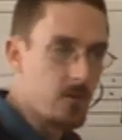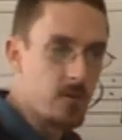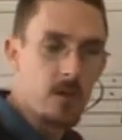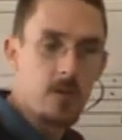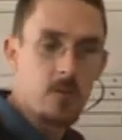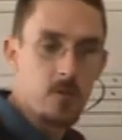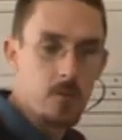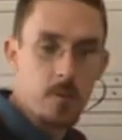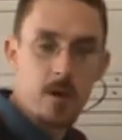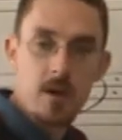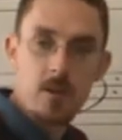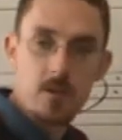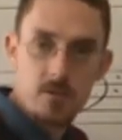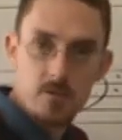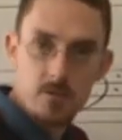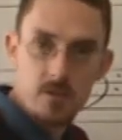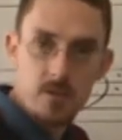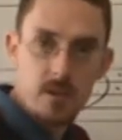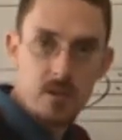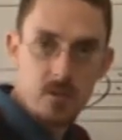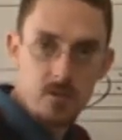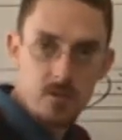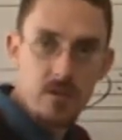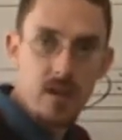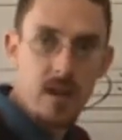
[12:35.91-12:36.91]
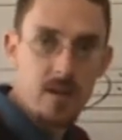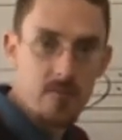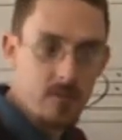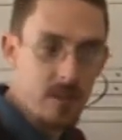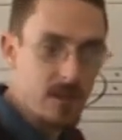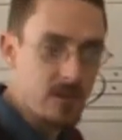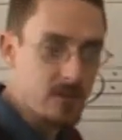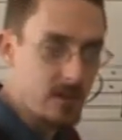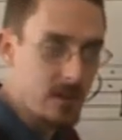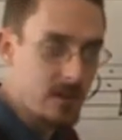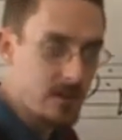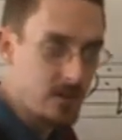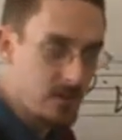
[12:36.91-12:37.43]
the other minor scales have
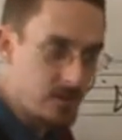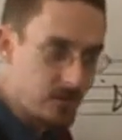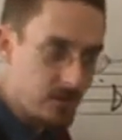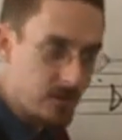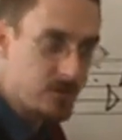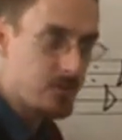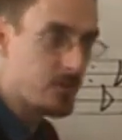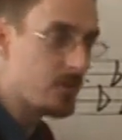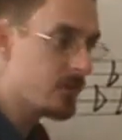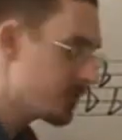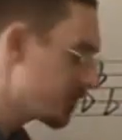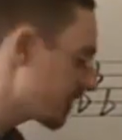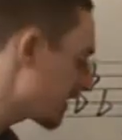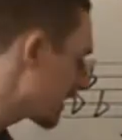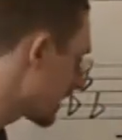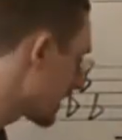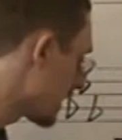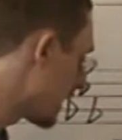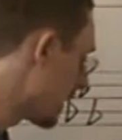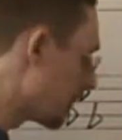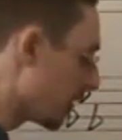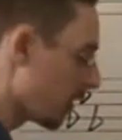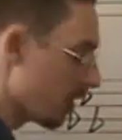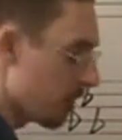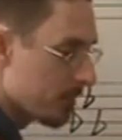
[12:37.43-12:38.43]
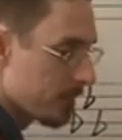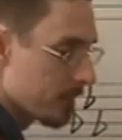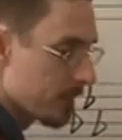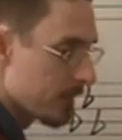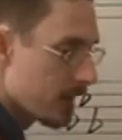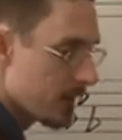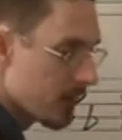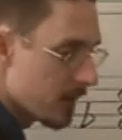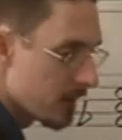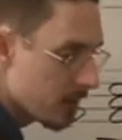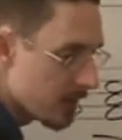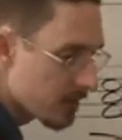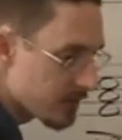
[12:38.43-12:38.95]
that tendency. So let's sing a couple.
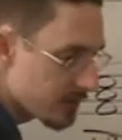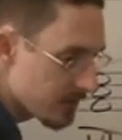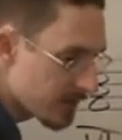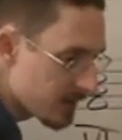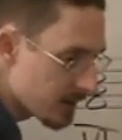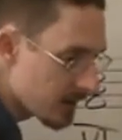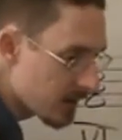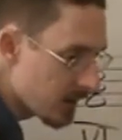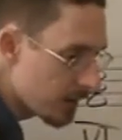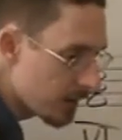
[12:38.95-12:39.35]
We'll sing